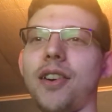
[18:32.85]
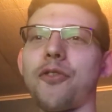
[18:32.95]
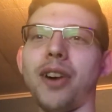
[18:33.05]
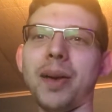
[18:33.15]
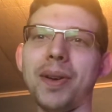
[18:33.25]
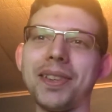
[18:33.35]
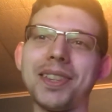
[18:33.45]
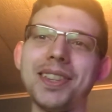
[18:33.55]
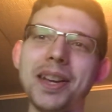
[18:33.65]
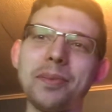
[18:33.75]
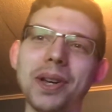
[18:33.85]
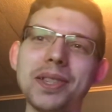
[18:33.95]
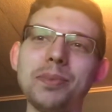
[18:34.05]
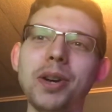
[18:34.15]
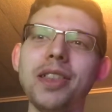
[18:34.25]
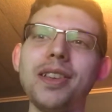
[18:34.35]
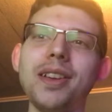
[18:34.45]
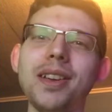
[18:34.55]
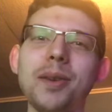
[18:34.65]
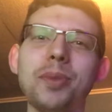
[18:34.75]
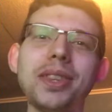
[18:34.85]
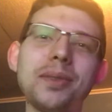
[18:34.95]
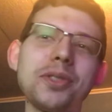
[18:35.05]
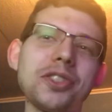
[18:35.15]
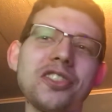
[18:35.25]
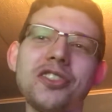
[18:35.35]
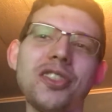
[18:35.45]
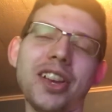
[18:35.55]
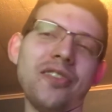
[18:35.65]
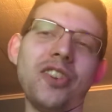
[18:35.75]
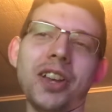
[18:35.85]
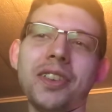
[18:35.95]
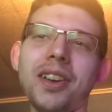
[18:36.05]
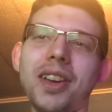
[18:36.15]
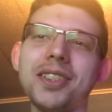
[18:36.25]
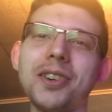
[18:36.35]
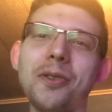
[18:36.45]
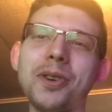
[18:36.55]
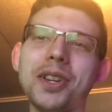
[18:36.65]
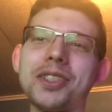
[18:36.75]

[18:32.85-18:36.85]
framing to take place, but this was just in fun. So